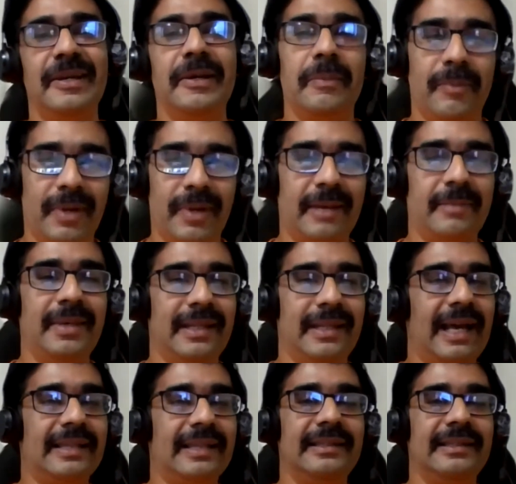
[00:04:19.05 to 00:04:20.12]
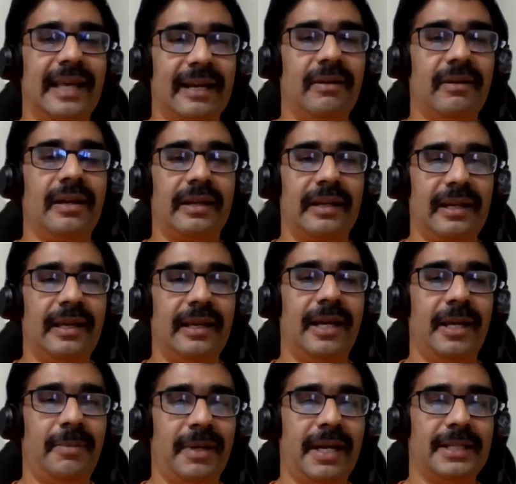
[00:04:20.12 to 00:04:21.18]
But I mean, I think that will really help.
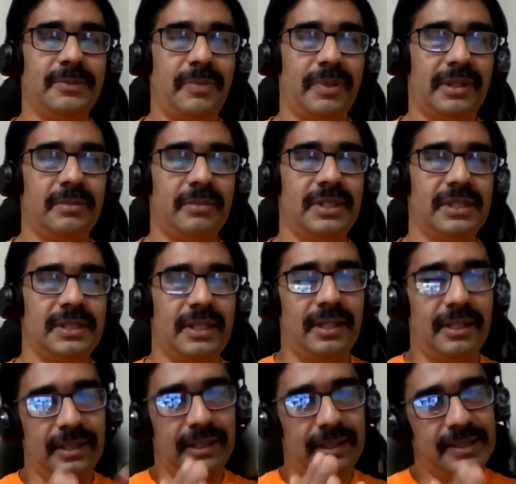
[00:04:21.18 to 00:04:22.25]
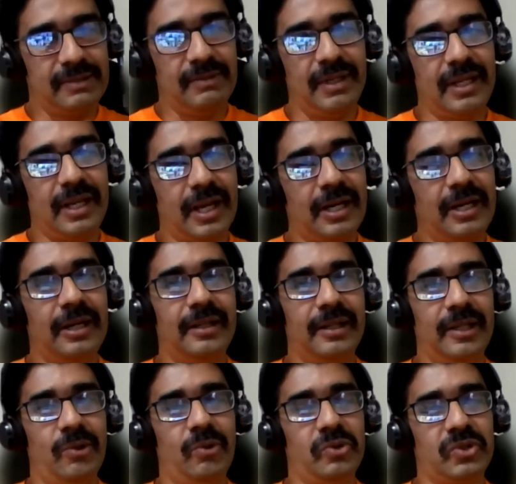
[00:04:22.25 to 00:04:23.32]
And as Pritamji said, this will continue
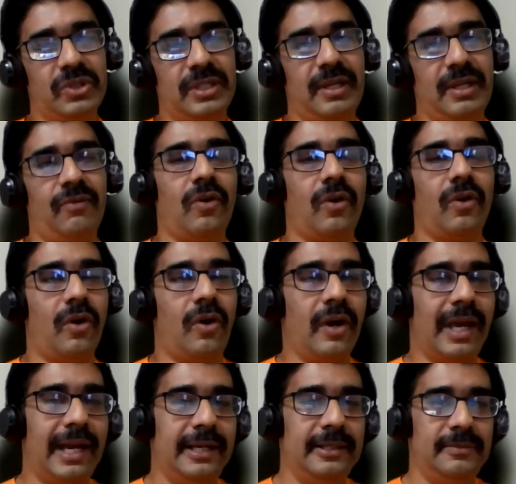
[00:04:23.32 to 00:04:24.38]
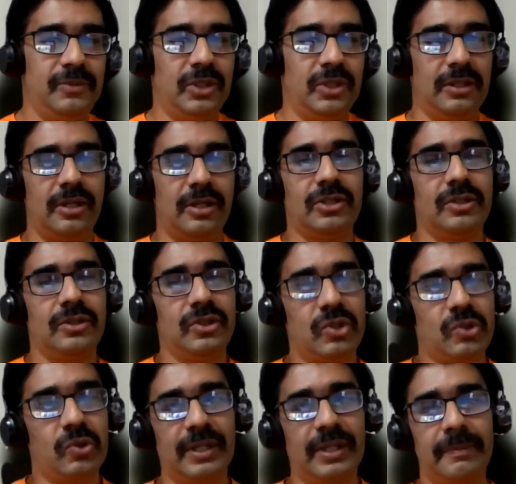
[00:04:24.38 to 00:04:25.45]
to stay for long and generations to
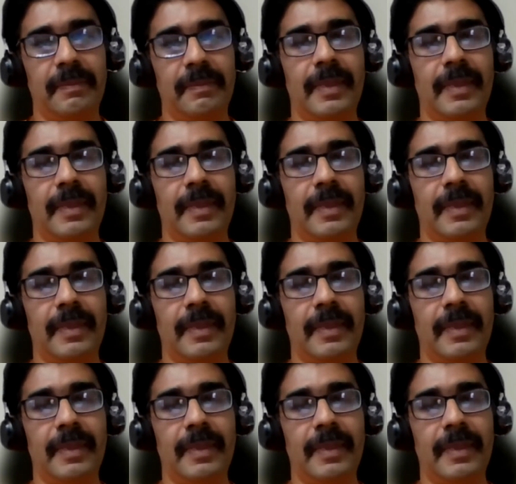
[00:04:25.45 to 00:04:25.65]
come.